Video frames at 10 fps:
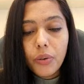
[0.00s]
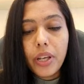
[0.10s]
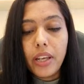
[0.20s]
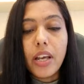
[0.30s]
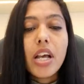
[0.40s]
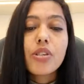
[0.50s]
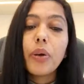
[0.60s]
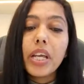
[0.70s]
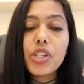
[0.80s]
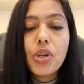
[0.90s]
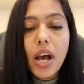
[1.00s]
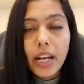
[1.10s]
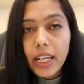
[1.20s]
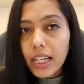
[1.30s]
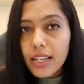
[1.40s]
okay, so
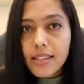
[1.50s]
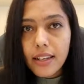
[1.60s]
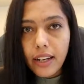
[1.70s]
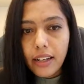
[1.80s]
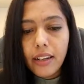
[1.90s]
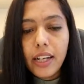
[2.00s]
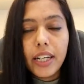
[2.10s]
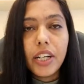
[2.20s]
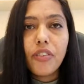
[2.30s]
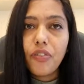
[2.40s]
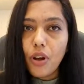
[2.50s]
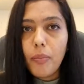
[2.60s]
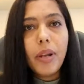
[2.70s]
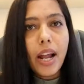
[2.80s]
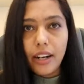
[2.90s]
EJARI is regulated
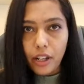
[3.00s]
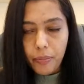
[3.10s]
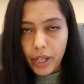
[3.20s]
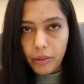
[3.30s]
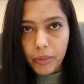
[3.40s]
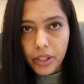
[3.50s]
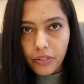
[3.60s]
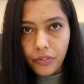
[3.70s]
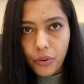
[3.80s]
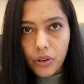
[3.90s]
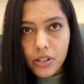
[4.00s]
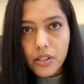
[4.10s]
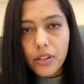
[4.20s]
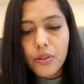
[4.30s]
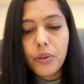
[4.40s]
from Land Department, of
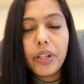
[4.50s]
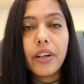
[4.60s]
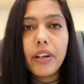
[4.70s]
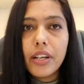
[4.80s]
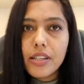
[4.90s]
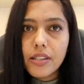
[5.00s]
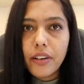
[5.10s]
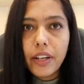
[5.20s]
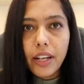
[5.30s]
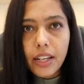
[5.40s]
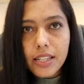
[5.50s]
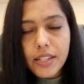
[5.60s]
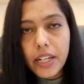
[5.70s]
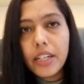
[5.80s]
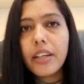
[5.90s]
course. So there is a Real
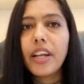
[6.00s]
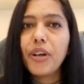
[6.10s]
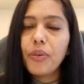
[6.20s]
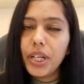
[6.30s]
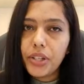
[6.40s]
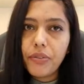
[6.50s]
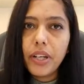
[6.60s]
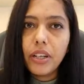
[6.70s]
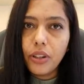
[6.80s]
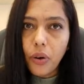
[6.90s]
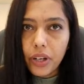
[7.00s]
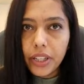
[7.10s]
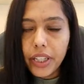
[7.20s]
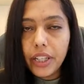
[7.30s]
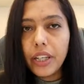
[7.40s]
Estate Regulatory
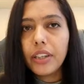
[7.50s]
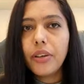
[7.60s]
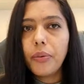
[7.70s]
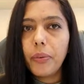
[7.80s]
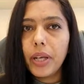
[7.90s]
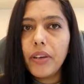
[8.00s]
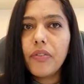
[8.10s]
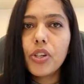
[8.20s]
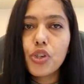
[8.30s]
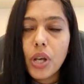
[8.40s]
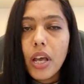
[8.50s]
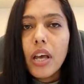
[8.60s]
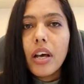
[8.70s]
Authority in UAE, which